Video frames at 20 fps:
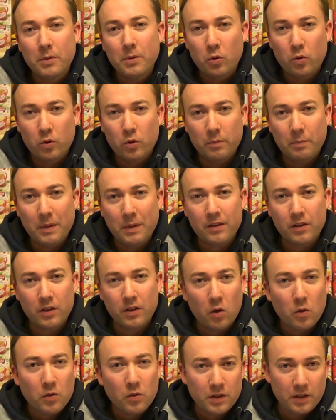And the
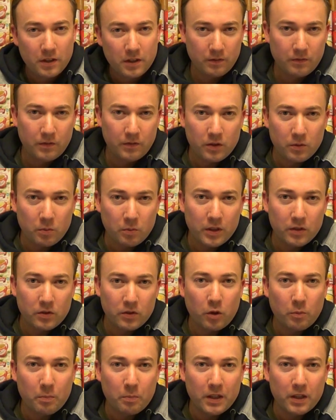possible or plausible
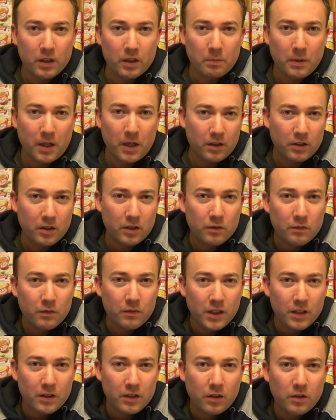reason why this me lecture
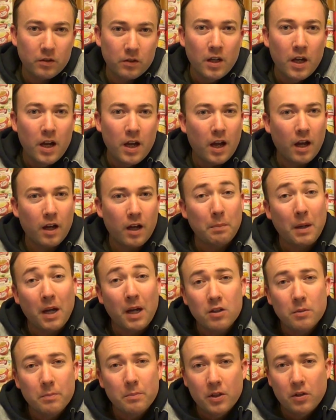would have had more views than
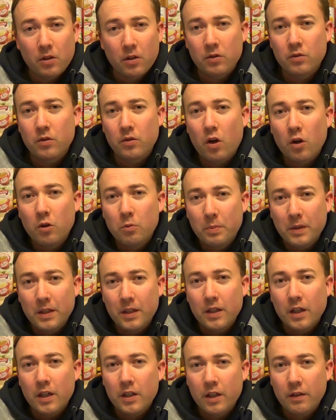any other is a
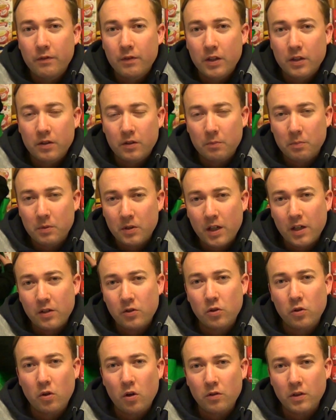curious one.
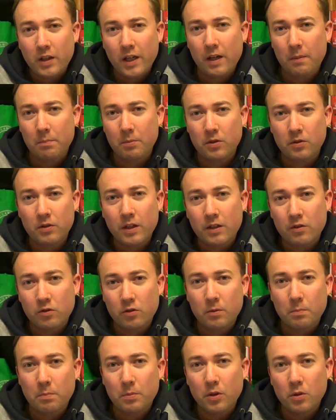I'm tempted to
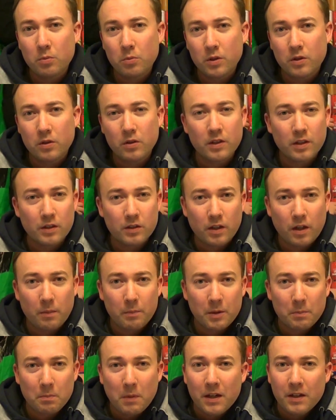think it was my
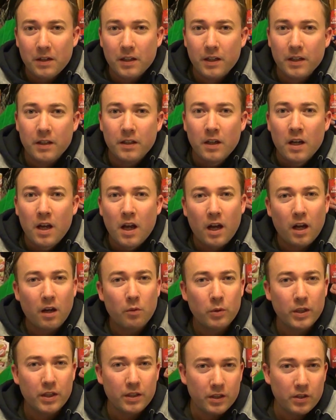strange transformation of my
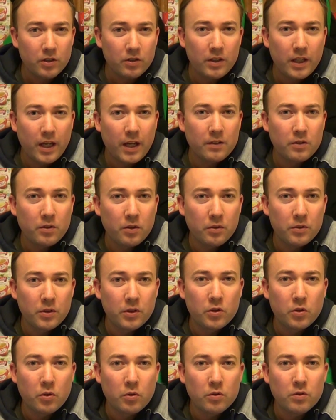living room into a
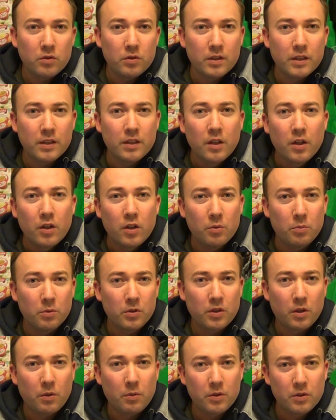supermarket, which
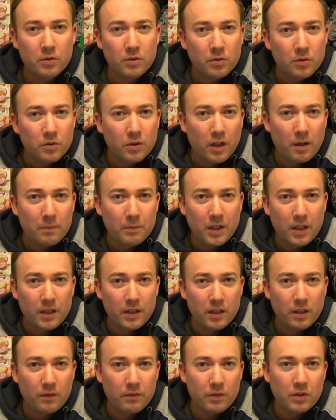seemed to mess with a lot of
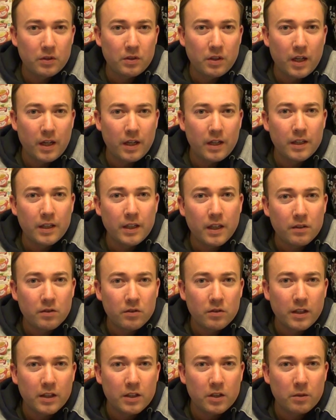students' heads at the
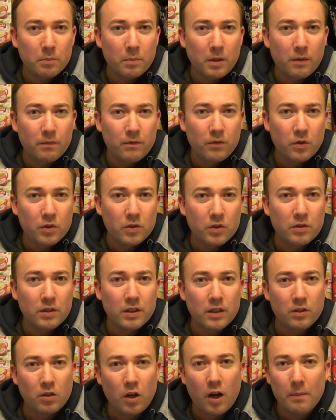time, but I
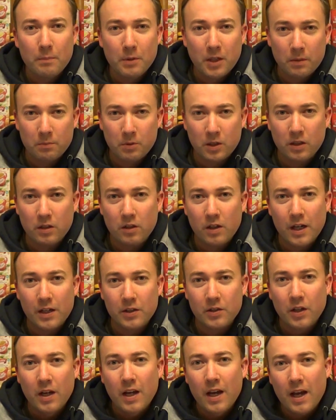don't think that was
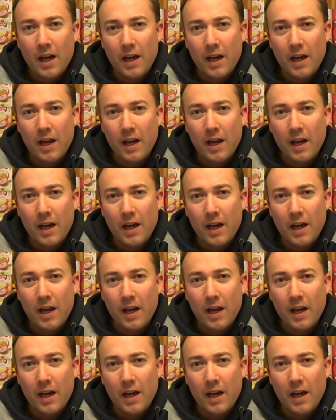it.